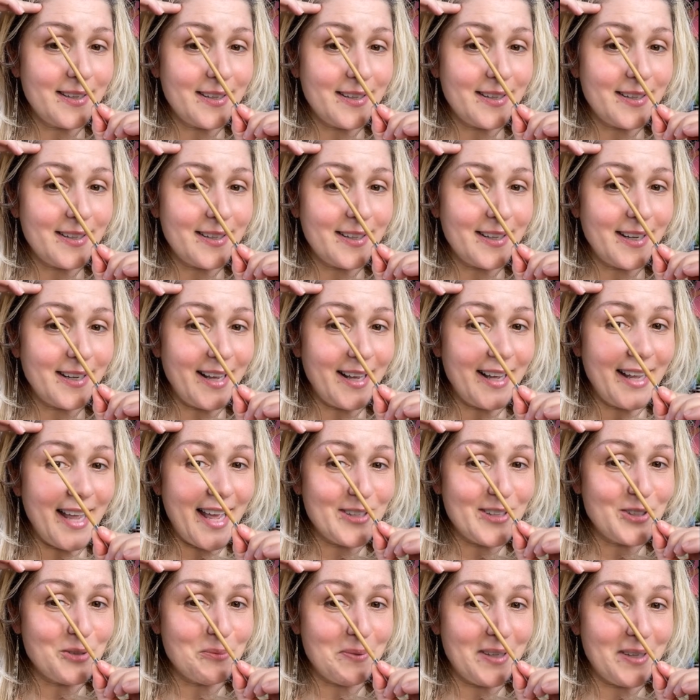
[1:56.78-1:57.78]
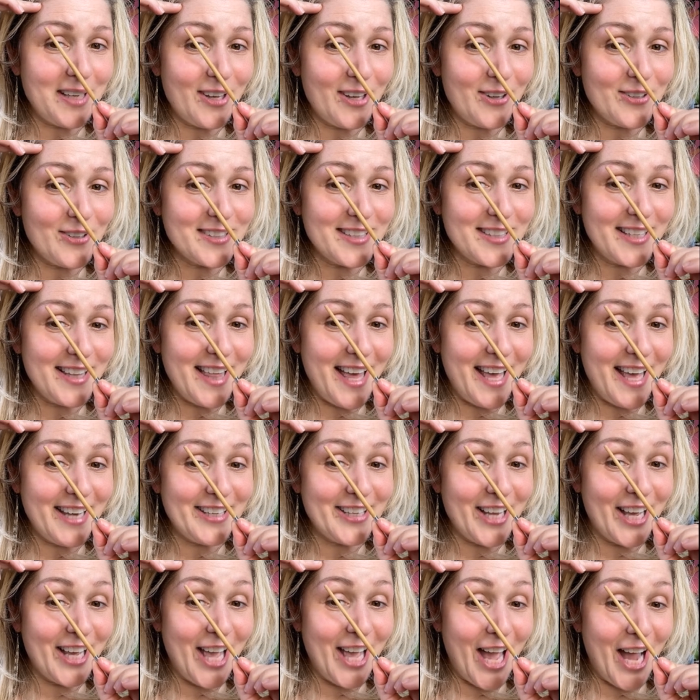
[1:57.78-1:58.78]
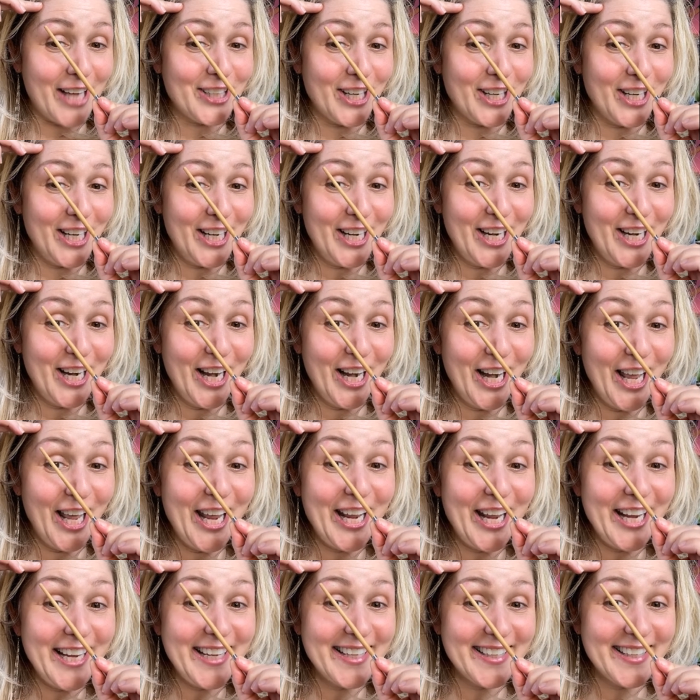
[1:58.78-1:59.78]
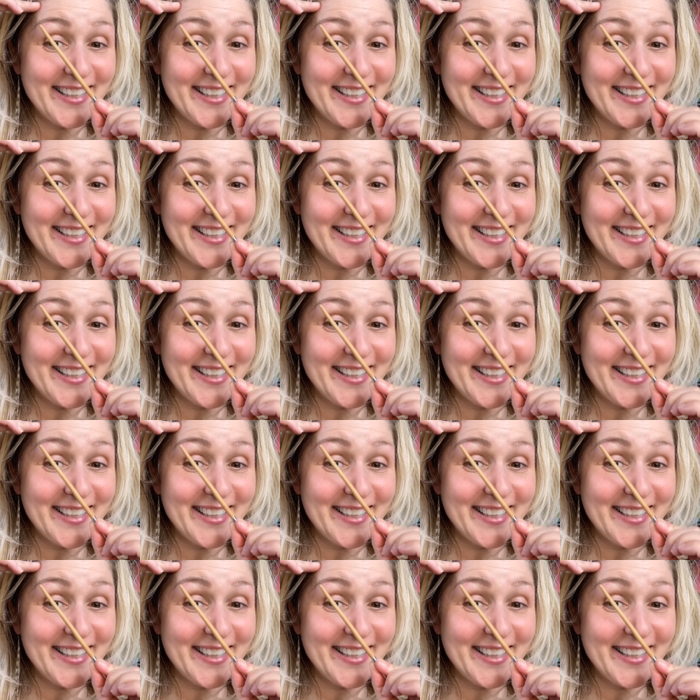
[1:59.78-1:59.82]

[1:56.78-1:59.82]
Did I add too many L's to that? Diagonally.